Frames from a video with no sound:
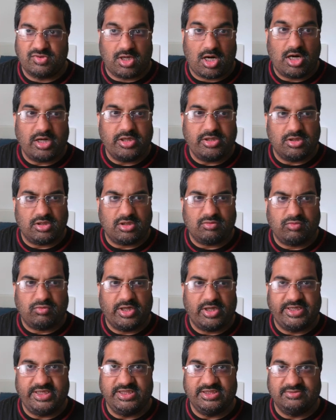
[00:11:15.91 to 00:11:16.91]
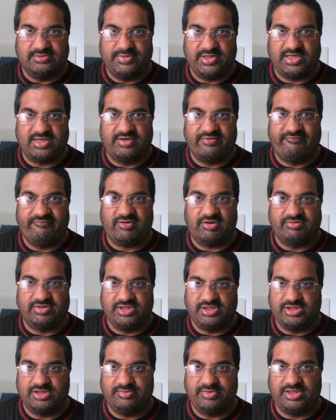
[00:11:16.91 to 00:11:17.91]
I know why he's being involved
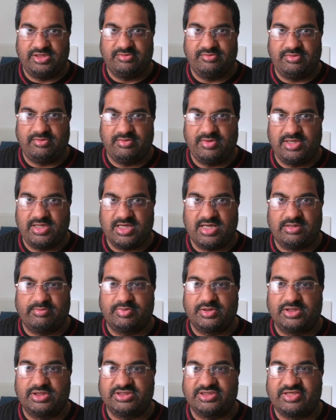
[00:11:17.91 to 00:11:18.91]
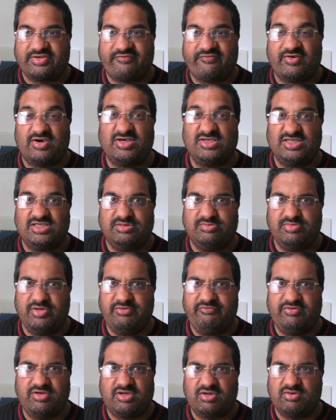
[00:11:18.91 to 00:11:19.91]
in WWE now, because as far as his
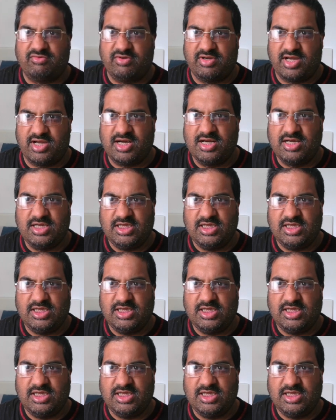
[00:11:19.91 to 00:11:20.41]
movie career,